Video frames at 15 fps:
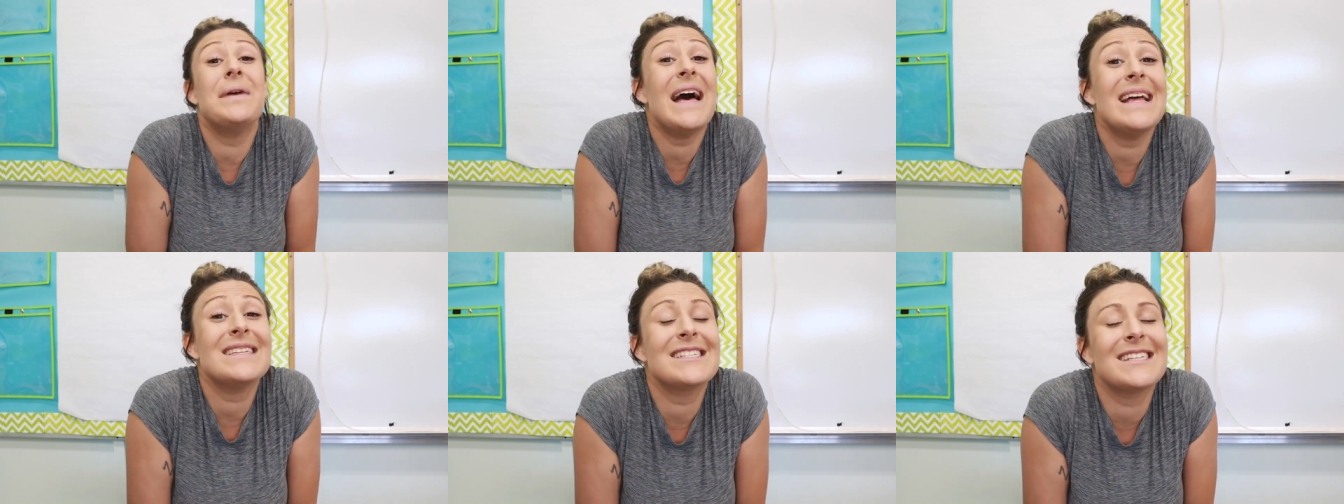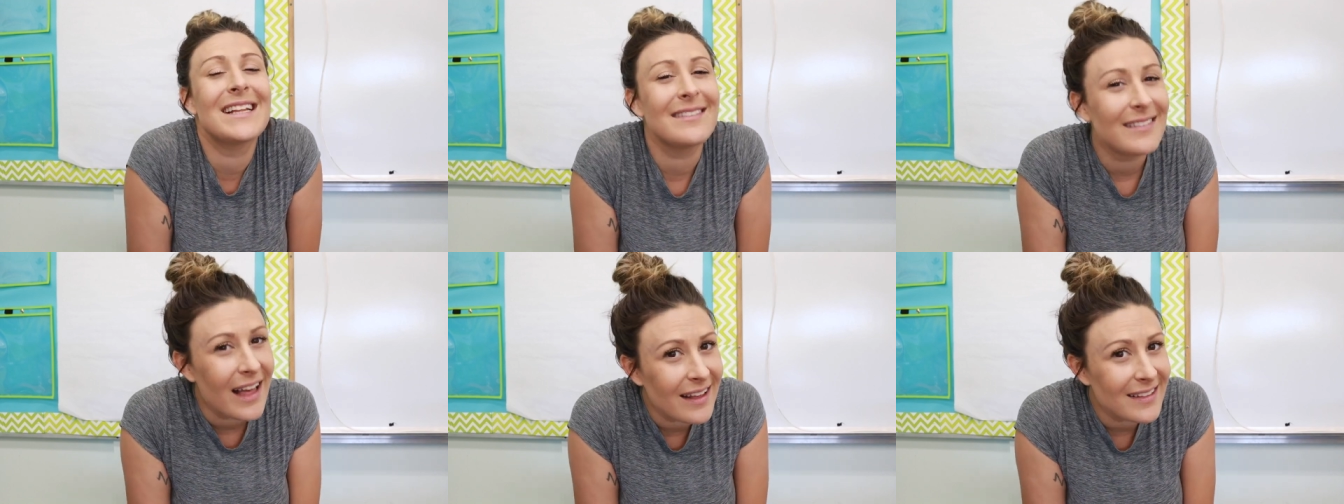But
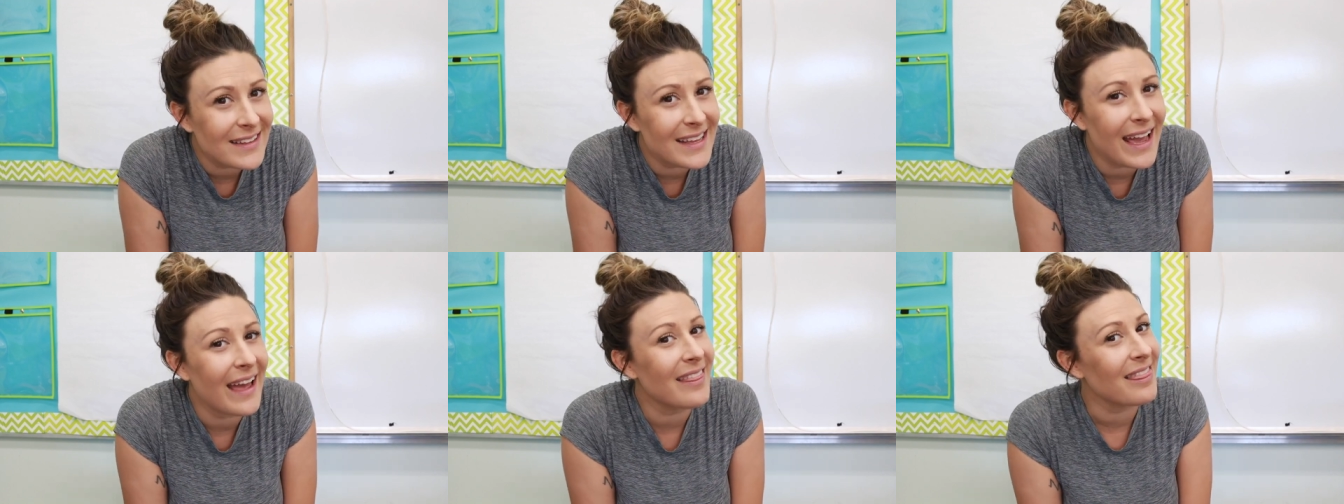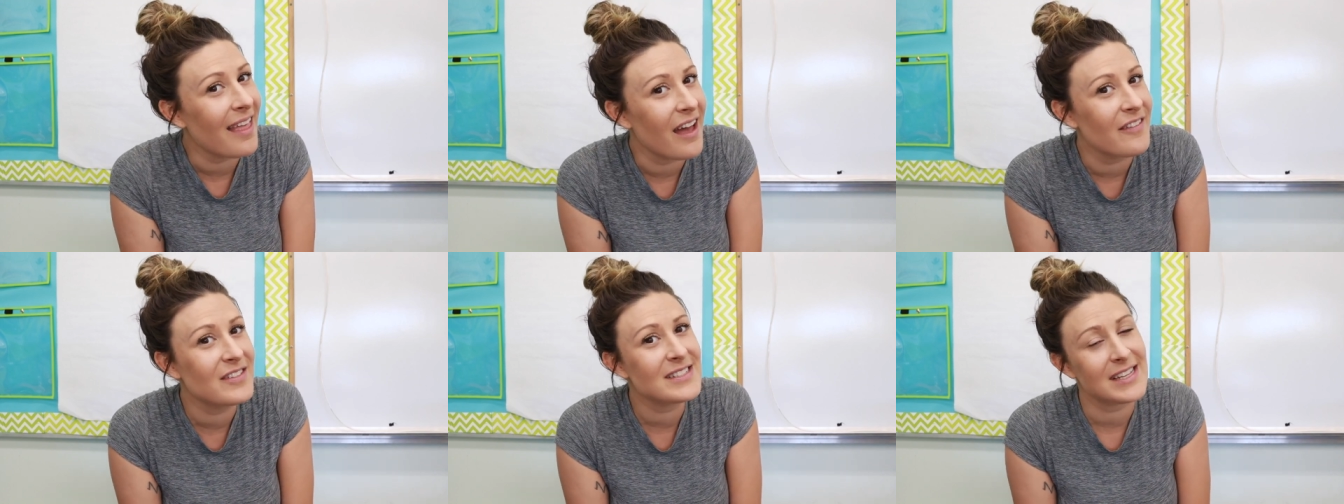luckily I
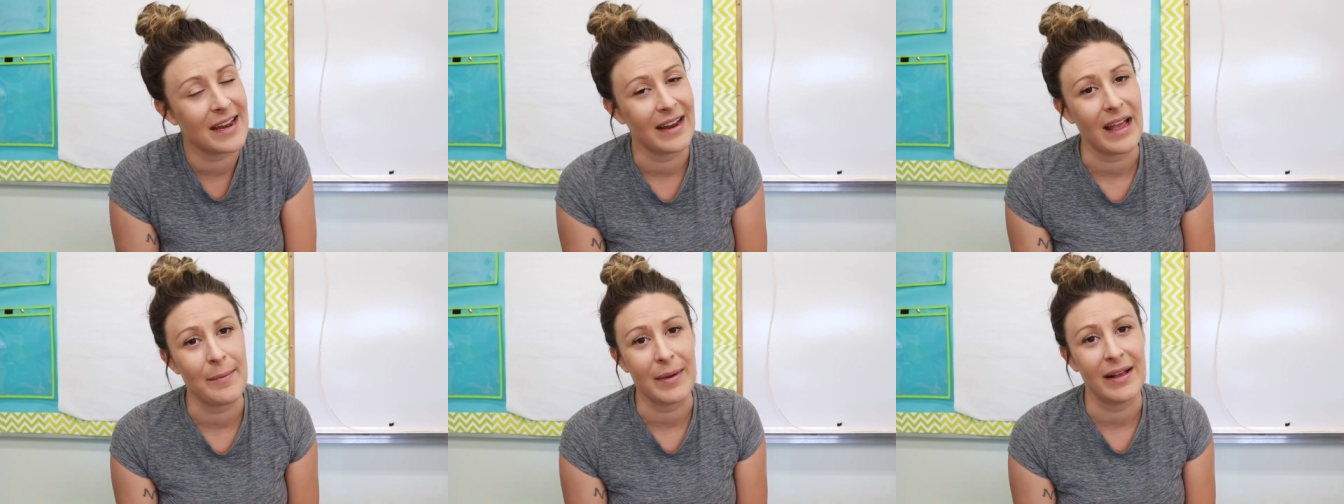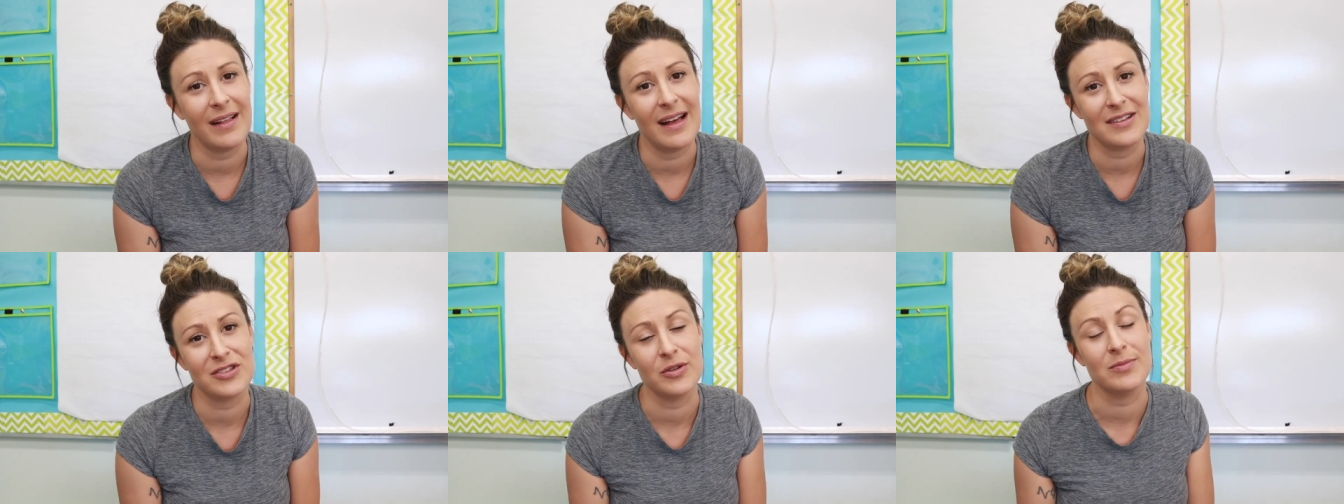love setting up my
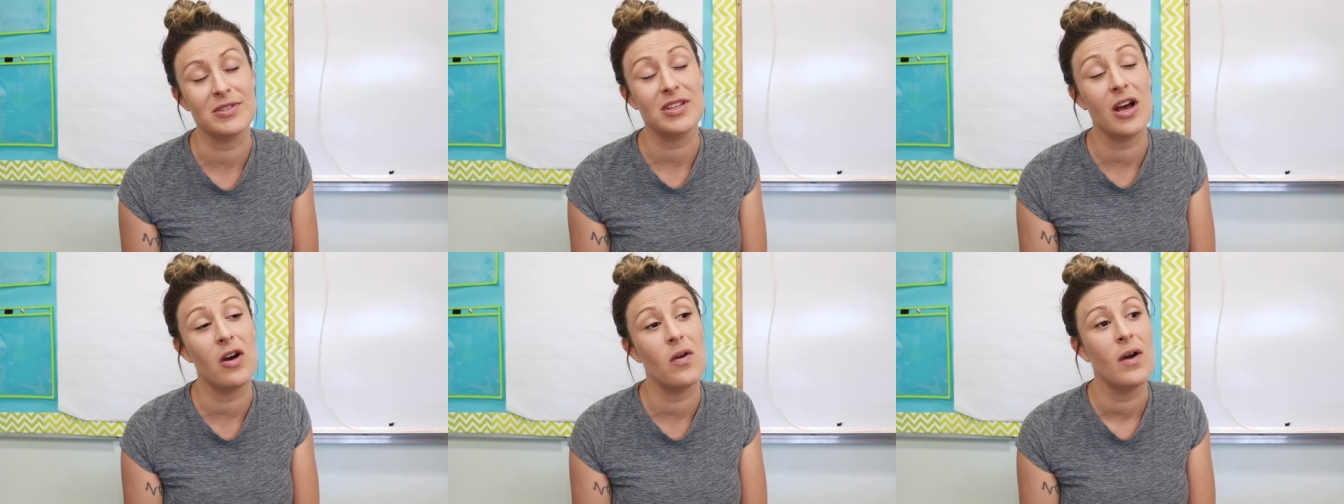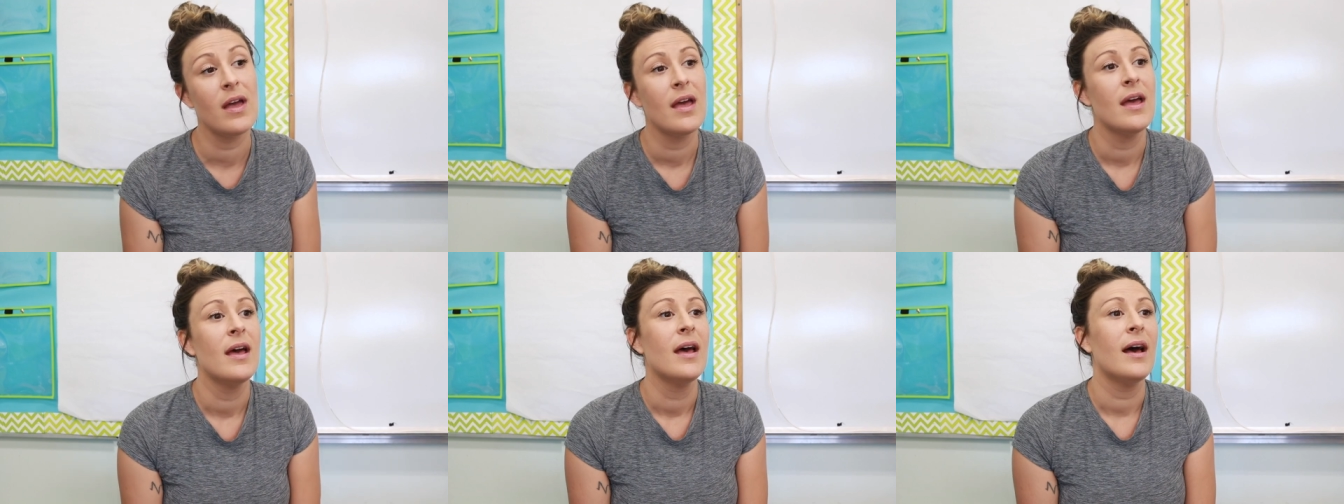classroom, so
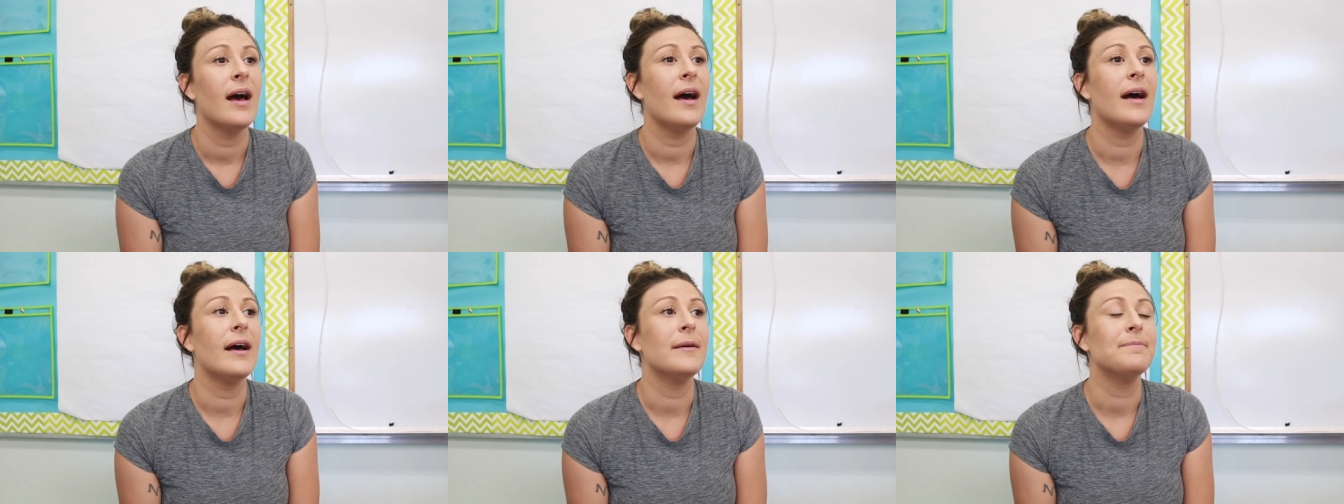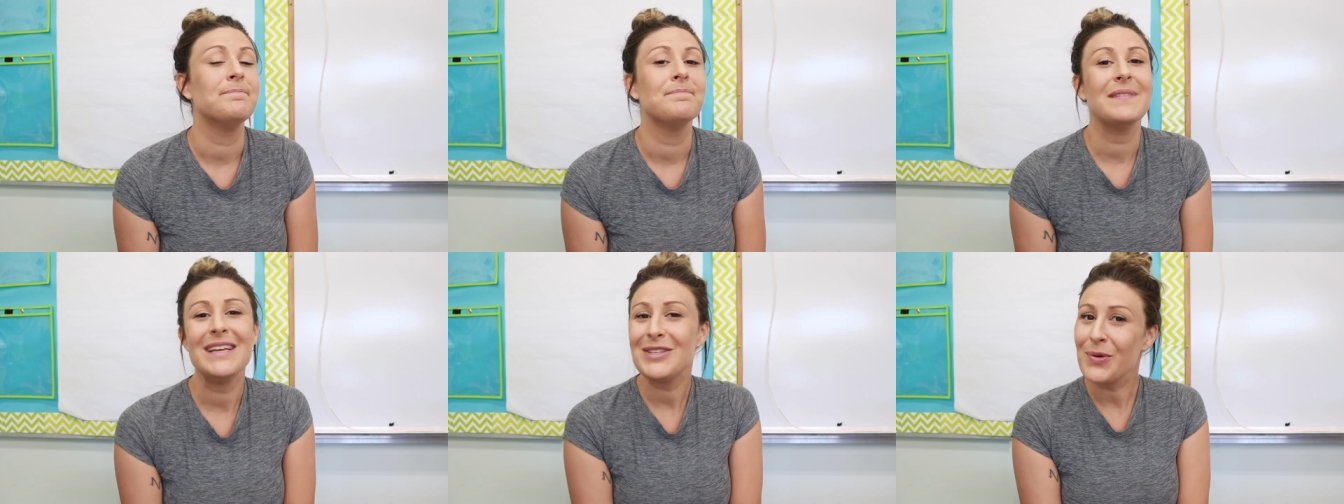
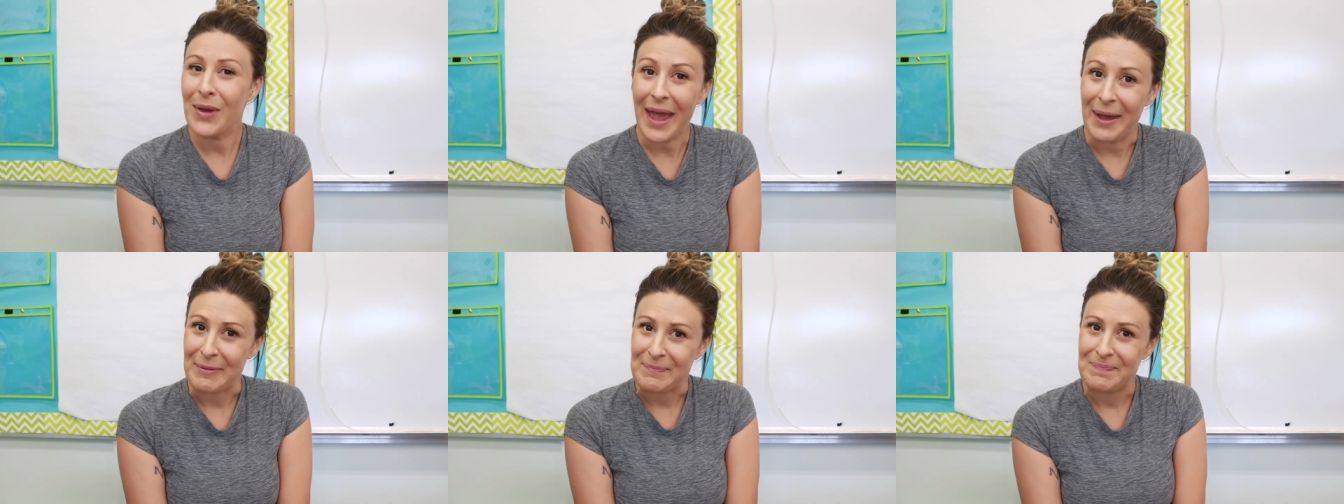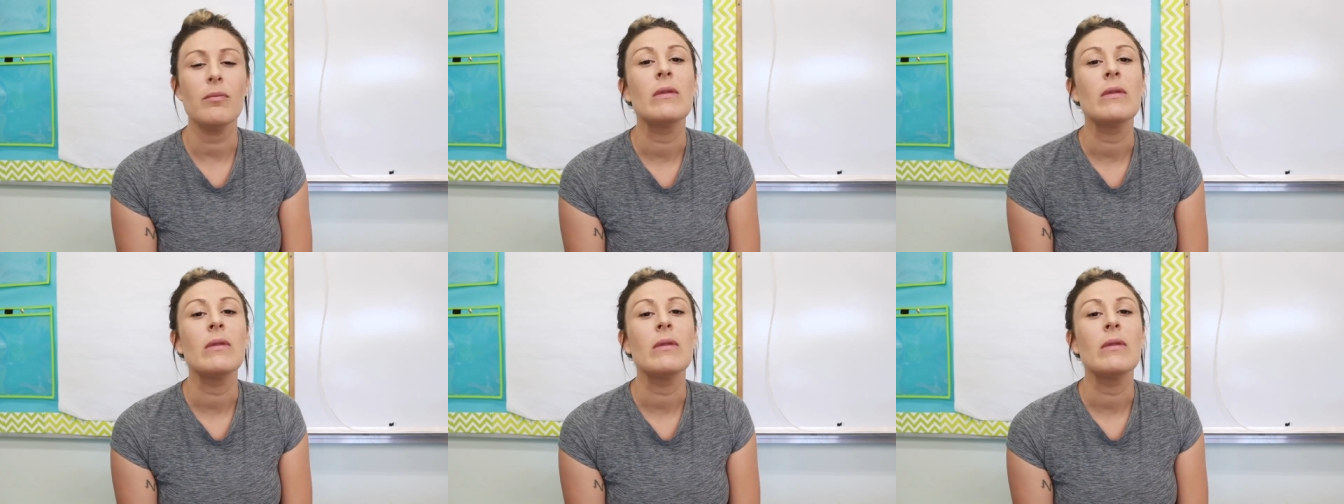it's okay.